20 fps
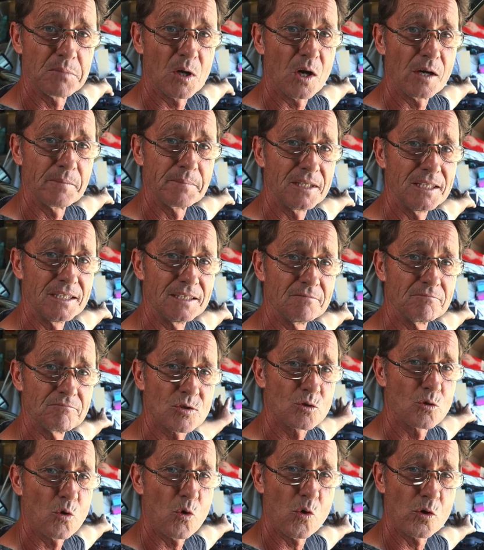piping
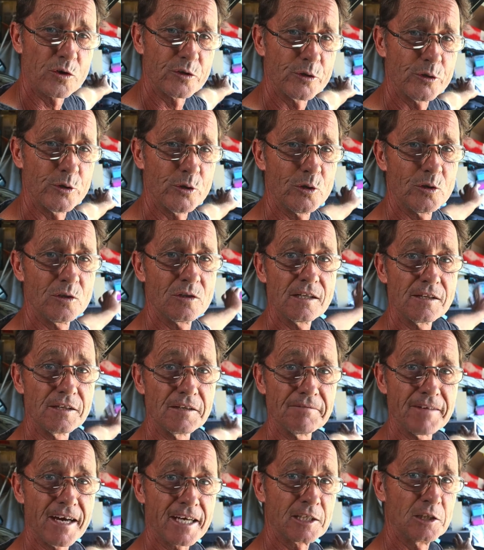sorted and the
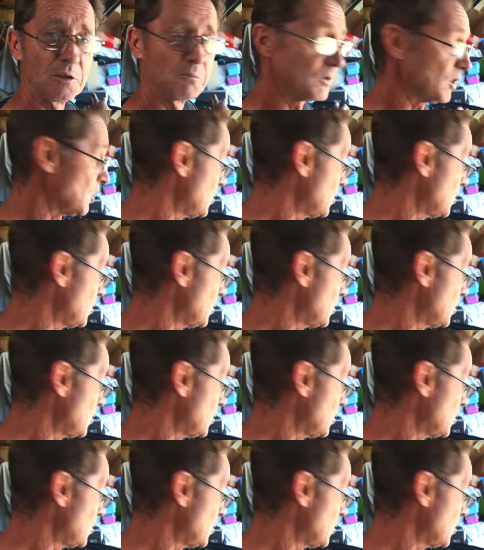vacuum